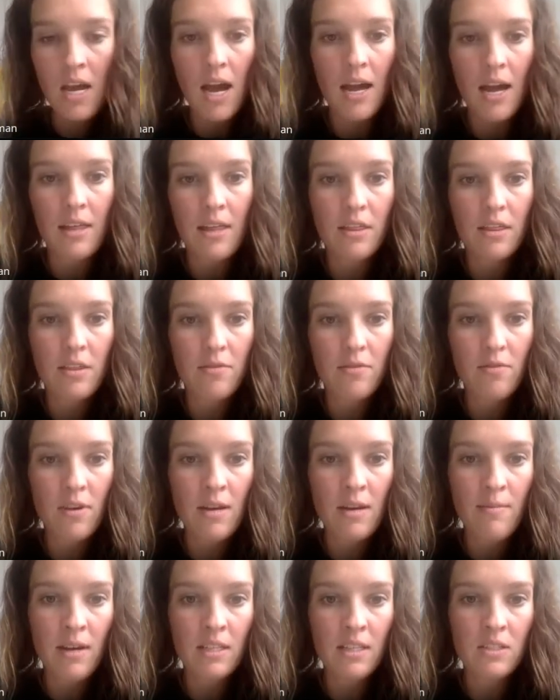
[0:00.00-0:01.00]
At
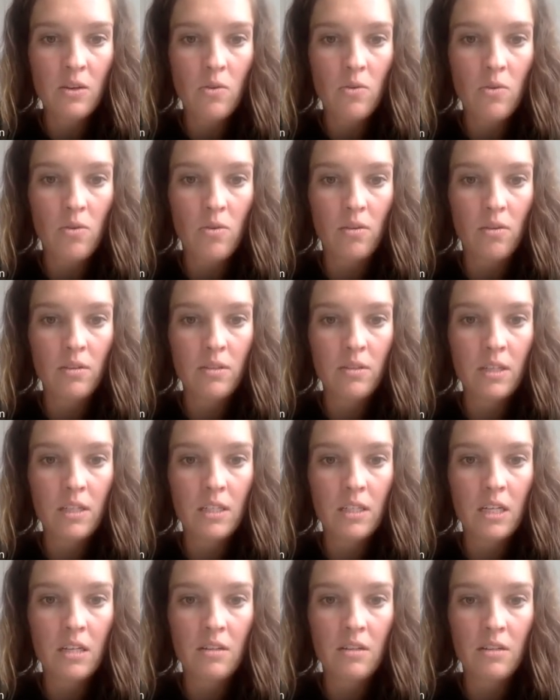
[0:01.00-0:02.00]
3 months old,
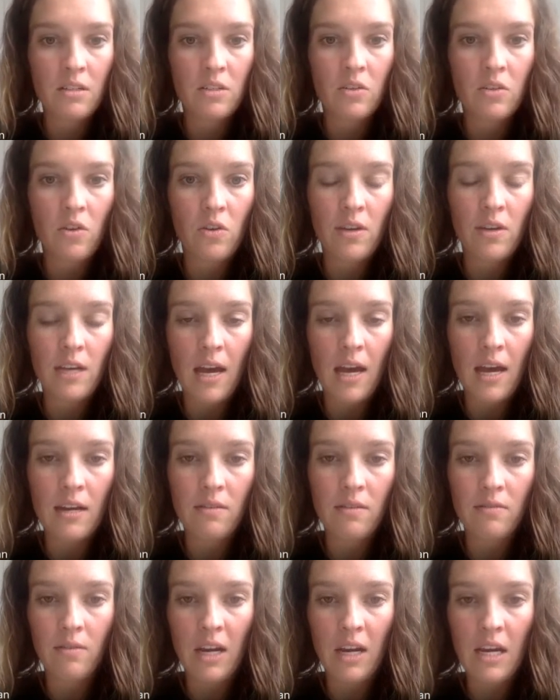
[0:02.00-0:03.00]
Daryl is growing at
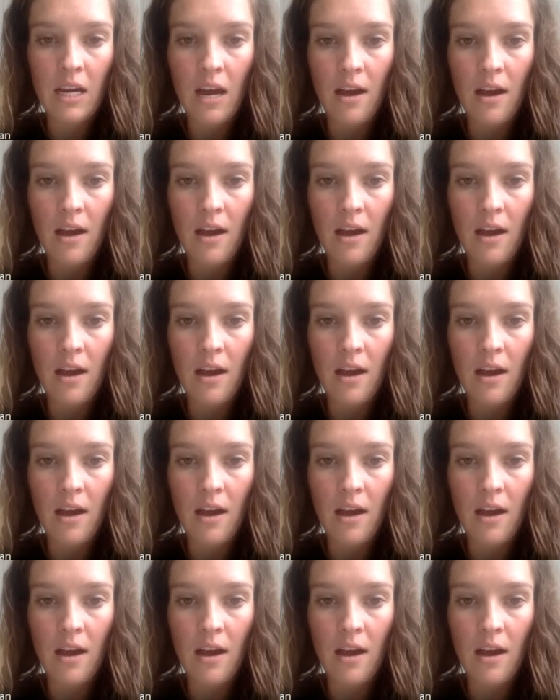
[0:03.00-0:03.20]
a rate